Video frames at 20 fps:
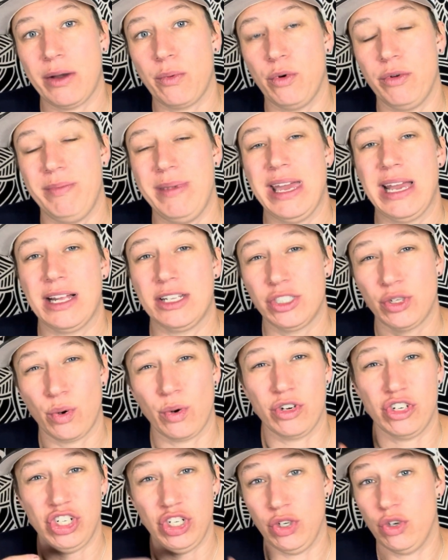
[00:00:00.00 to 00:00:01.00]
would make it so
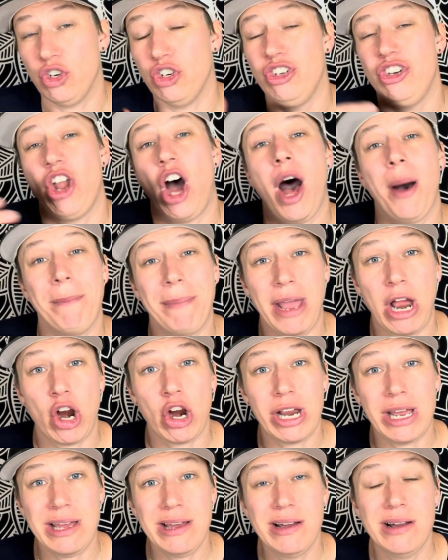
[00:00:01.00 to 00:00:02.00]
she could not
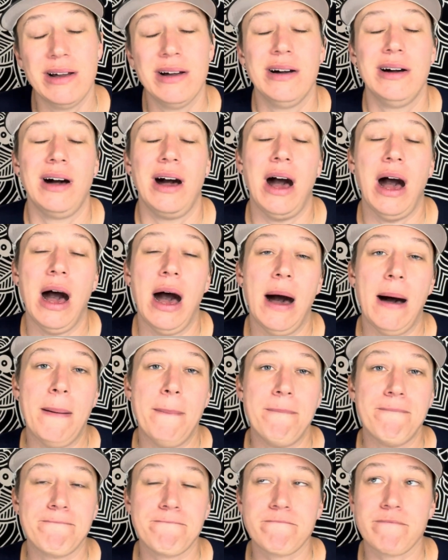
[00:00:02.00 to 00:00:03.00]
marry.
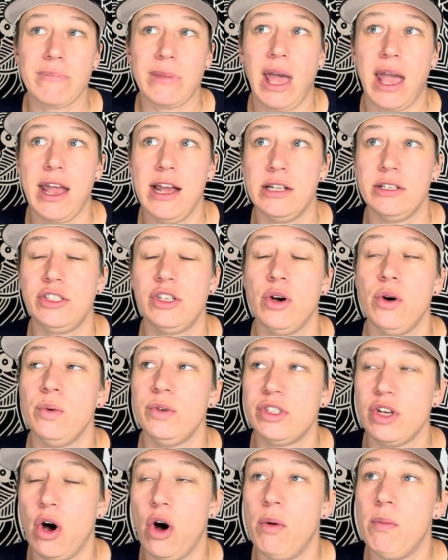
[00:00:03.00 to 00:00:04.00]
And so it was
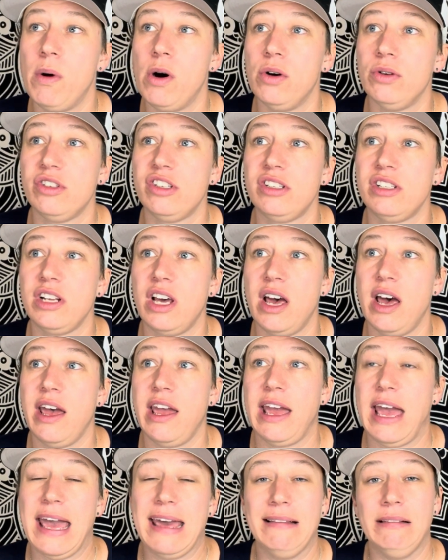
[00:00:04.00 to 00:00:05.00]
almost
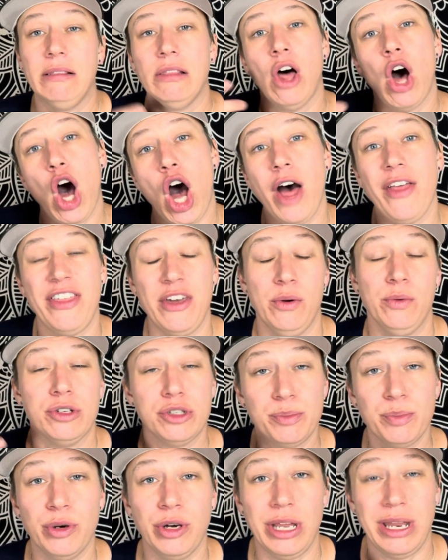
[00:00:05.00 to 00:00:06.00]
a law that was
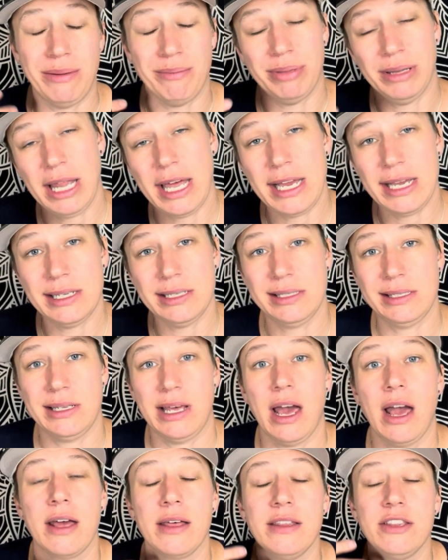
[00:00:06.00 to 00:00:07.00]
put in place
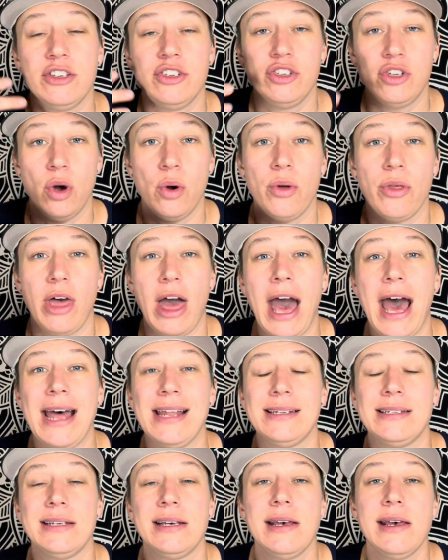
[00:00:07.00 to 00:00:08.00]
so
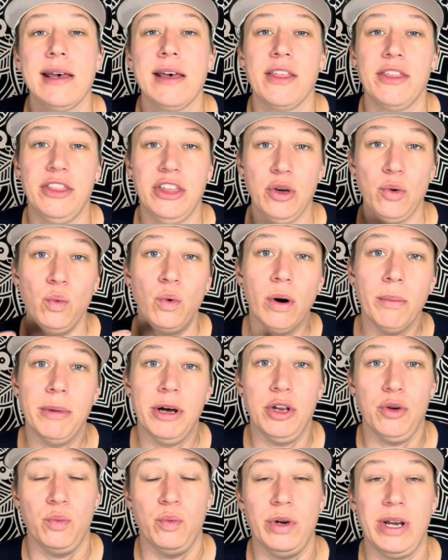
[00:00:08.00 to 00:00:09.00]
that the
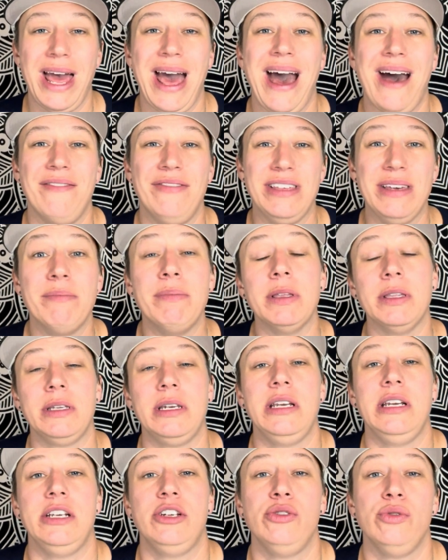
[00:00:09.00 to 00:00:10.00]
woman would have the
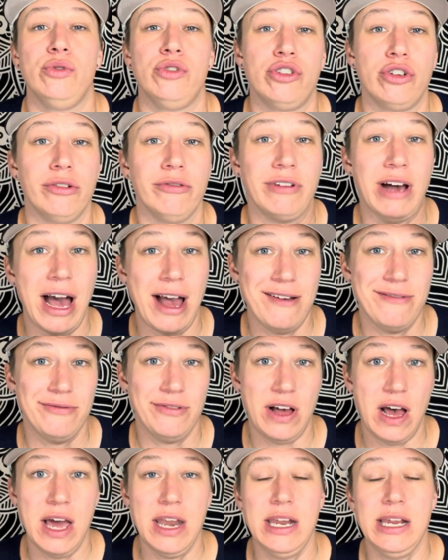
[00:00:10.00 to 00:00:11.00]
ability to survive.
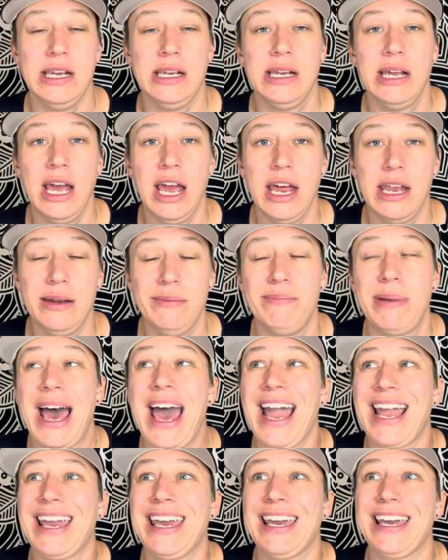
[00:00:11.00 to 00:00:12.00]
And
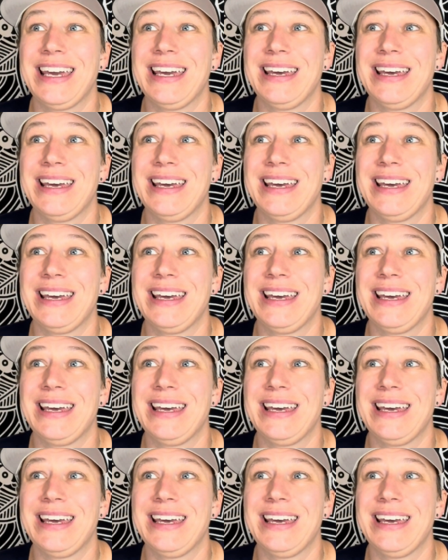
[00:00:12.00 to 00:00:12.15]
back